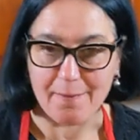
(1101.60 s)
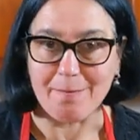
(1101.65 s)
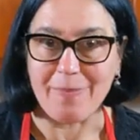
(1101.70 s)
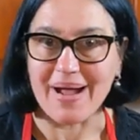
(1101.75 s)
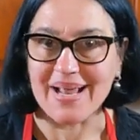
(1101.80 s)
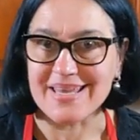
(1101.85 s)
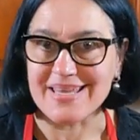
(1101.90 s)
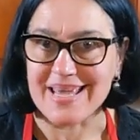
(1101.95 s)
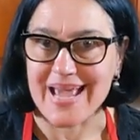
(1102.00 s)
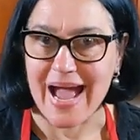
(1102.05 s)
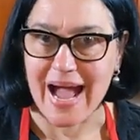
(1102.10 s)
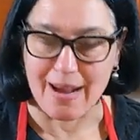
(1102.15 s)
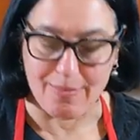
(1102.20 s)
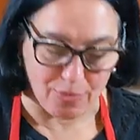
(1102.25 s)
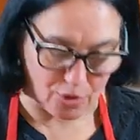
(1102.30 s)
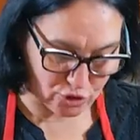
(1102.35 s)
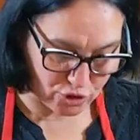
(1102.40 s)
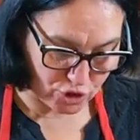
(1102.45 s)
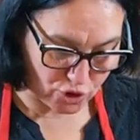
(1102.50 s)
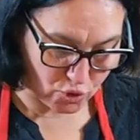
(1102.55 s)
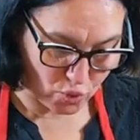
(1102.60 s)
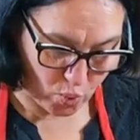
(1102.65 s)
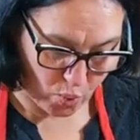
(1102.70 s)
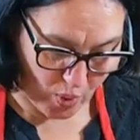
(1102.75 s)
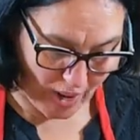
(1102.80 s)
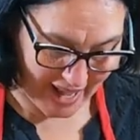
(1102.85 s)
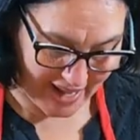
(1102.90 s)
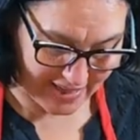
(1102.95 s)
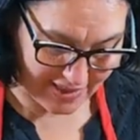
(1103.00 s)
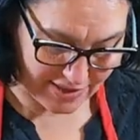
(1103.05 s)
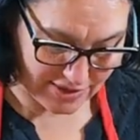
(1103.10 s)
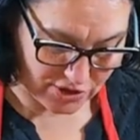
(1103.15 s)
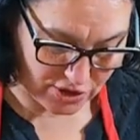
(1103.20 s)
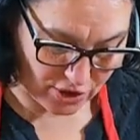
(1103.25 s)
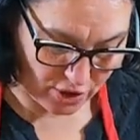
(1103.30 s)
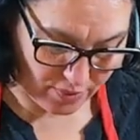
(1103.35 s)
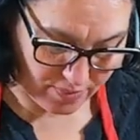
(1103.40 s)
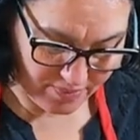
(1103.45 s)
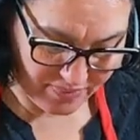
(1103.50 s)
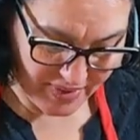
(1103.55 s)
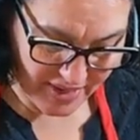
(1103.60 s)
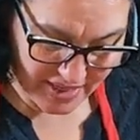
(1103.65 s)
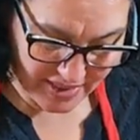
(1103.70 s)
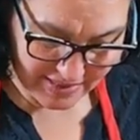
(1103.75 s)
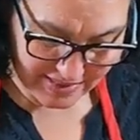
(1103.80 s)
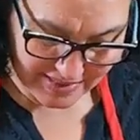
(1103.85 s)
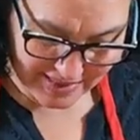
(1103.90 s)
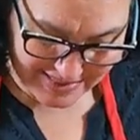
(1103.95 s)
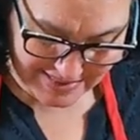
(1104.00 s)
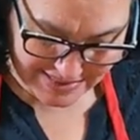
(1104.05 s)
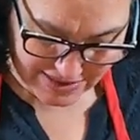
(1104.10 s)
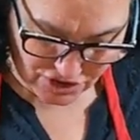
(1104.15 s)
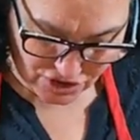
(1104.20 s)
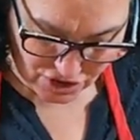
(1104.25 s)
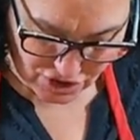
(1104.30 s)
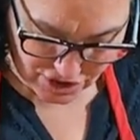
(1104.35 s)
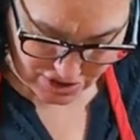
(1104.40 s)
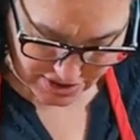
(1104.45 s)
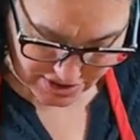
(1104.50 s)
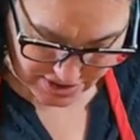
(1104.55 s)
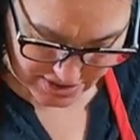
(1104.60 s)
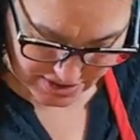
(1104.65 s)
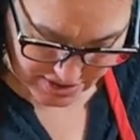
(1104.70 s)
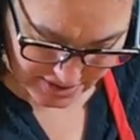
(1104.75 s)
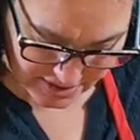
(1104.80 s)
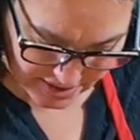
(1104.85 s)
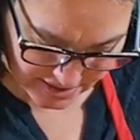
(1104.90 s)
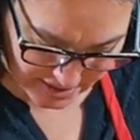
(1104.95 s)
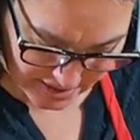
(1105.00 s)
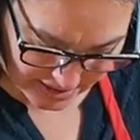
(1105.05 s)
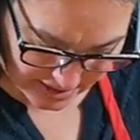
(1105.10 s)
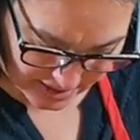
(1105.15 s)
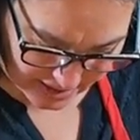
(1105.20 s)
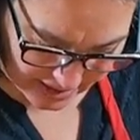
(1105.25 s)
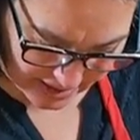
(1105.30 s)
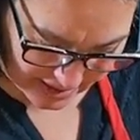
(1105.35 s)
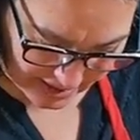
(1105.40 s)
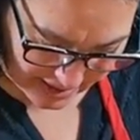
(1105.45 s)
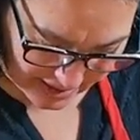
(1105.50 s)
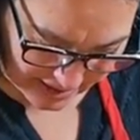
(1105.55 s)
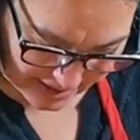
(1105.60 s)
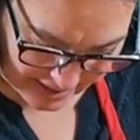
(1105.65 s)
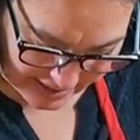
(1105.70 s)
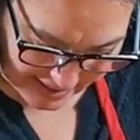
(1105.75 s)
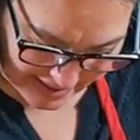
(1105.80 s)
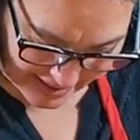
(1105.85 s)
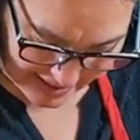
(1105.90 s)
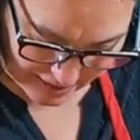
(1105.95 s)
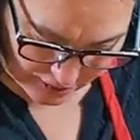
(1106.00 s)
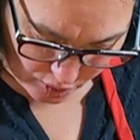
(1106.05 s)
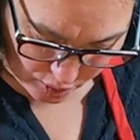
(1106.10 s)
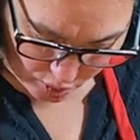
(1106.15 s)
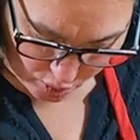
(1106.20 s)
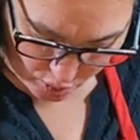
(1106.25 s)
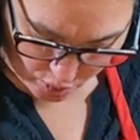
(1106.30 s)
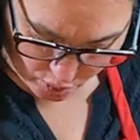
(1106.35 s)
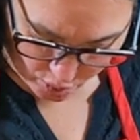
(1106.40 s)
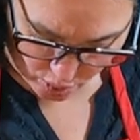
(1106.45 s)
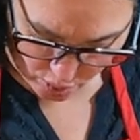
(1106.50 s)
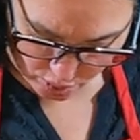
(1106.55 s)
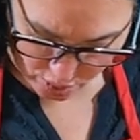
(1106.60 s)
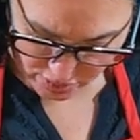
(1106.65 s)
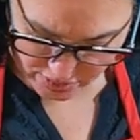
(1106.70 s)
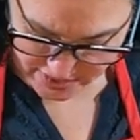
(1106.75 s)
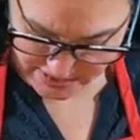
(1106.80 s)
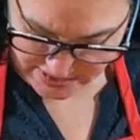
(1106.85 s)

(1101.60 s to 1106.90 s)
bagniamo, to wet. So, let's just uh, get all